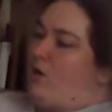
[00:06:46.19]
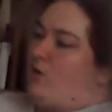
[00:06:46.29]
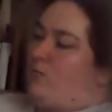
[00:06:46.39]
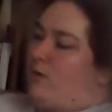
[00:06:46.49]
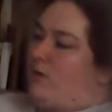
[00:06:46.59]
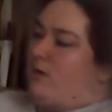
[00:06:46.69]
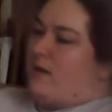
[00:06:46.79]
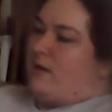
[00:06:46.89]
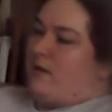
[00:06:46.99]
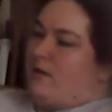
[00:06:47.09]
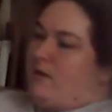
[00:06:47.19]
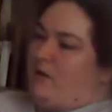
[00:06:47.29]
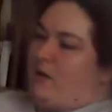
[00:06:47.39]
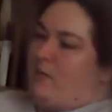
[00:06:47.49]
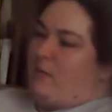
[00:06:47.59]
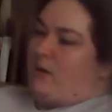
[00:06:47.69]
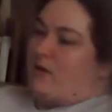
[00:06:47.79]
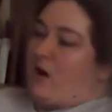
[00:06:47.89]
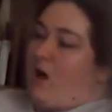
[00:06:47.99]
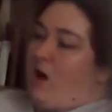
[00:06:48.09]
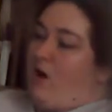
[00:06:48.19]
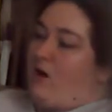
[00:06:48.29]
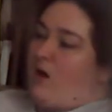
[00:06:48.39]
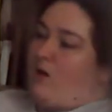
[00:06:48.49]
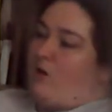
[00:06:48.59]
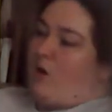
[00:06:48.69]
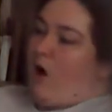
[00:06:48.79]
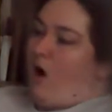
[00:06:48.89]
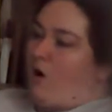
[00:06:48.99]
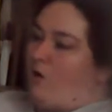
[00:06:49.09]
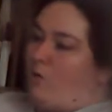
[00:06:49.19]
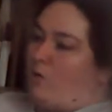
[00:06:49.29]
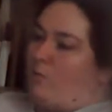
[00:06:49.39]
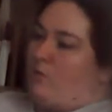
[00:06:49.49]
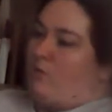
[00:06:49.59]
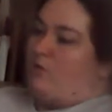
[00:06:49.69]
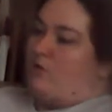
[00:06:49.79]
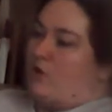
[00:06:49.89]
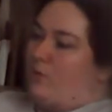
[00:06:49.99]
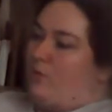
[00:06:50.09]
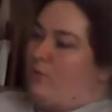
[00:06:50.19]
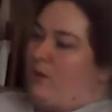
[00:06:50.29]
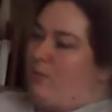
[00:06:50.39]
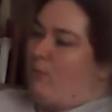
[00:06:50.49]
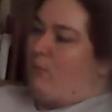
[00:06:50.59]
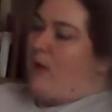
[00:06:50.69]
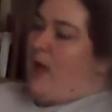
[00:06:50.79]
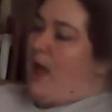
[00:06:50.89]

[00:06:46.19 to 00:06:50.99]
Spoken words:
humiliated but unconquerable German people